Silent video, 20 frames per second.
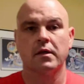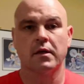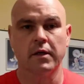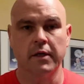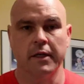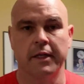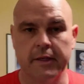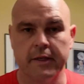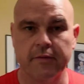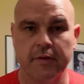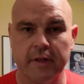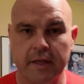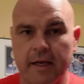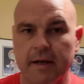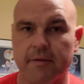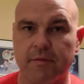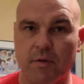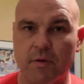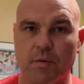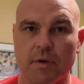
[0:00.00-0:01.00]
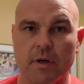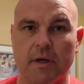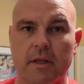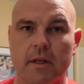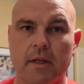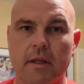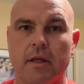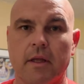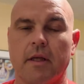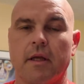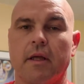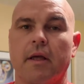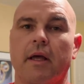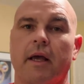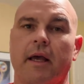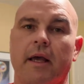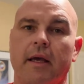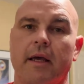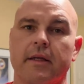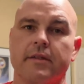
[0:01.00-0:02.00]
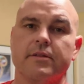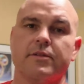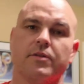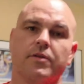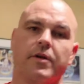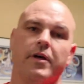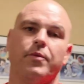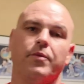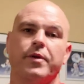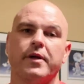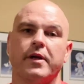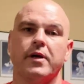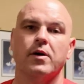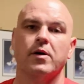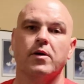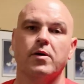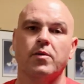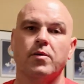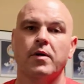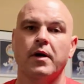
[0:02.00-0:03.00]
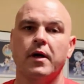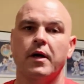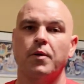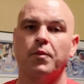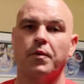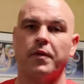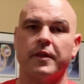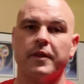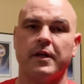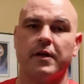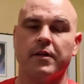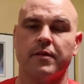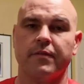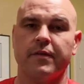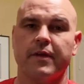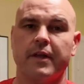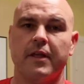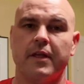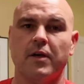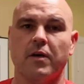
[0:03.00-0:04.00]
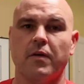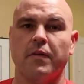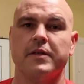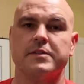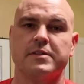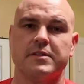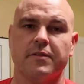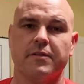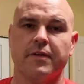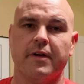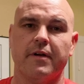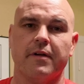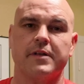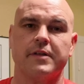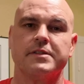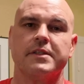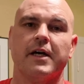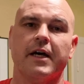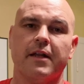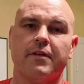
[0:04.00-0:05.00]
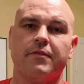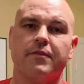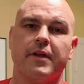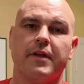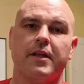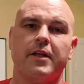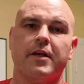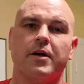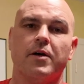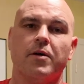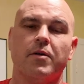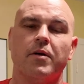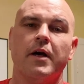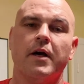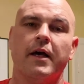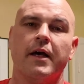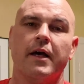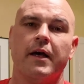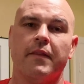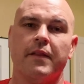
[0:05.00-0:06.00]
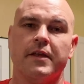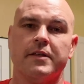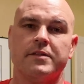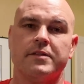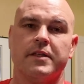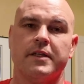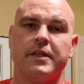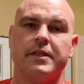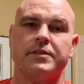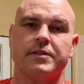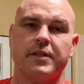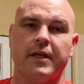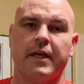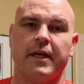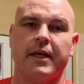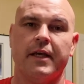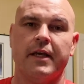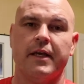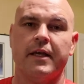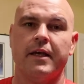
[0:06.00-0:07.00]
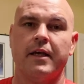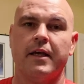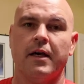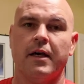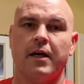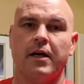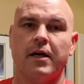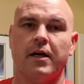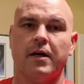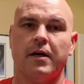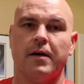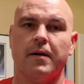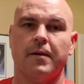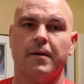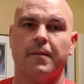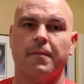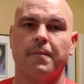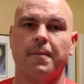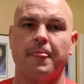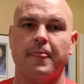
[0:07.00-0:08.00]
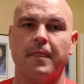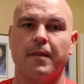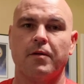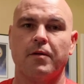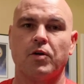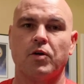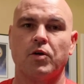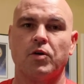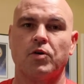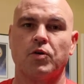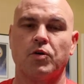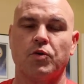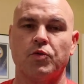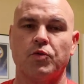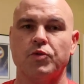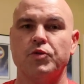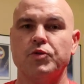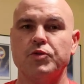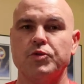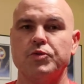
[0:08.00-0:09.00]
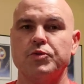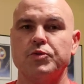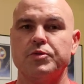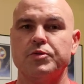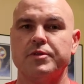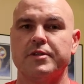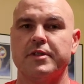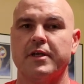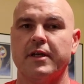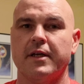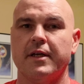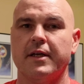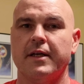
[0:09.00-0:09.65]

Good evening, everyone. And so here we go with another video. This is a very exciting video. This is a cruise